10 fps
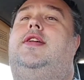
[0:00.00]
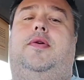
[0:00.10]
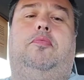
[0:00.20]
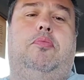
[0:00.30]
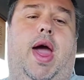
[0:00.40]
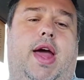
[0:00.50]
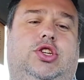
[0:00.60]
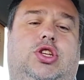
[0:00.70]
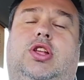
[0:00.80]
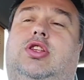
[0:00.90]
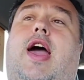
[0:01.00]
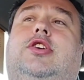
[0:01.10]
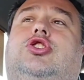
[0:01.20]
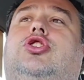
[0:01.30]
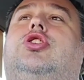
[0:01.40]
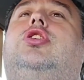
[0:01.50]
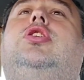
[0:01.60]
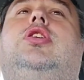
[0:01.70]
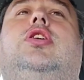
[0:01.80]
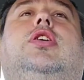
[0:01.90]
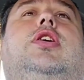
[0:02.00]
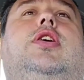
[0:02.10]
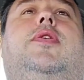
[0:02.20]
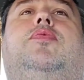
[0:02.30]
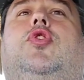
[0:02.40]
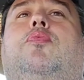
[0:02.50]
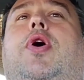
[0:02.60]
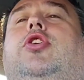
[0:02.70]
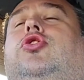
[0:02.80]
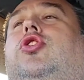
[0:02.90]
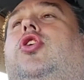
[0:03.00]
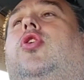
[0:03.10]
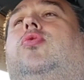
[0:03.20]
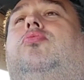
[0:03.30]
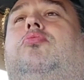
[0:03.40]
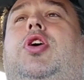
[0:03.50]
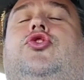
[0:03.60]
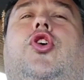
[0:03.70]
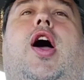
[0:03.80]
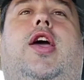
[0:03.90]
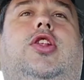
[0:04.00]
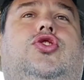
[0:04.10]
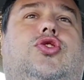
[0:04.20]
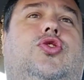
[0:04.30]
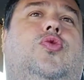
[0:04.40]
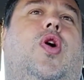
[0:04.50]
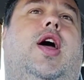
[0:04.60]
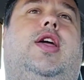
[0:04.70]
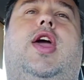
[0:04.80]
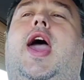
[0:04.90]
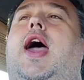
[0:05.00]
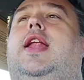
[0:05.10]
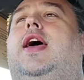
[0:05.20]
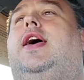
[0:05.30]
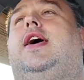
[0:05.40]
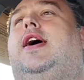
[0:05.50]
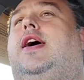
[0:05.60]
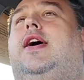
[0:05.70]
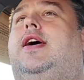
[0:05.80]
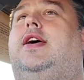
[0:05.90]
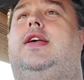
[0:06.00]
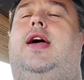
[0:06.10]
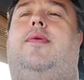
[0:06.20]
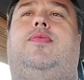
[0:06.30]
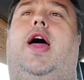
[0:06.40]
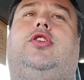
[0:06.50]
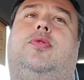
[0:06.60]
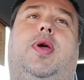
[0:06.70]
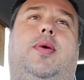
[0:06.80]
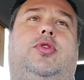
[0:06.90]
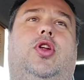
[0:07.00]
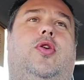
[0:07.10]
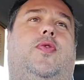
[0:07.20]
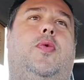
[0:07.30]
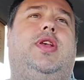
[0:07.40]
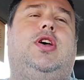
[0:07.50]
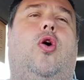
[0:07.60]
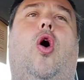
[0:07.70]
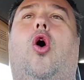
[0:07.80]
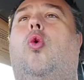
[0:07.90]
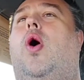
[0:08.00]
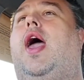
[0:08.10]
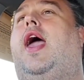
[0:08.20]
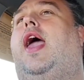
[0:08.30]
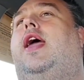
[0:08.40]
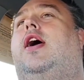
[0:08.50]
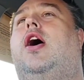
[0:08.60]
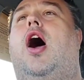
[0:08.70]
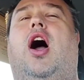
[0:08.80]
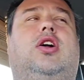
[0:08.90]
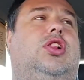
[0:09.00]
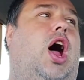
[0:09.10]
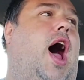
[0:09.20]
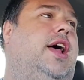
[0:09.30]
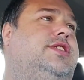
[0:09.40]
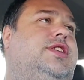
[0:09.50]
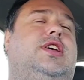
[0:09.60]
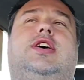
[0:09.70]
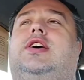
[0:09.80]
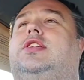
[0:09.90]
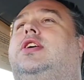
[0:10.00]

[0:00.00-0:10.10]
match the texture, compared to, me trying to do what I can and I'm not going to be able. If it was a hallway, a closet,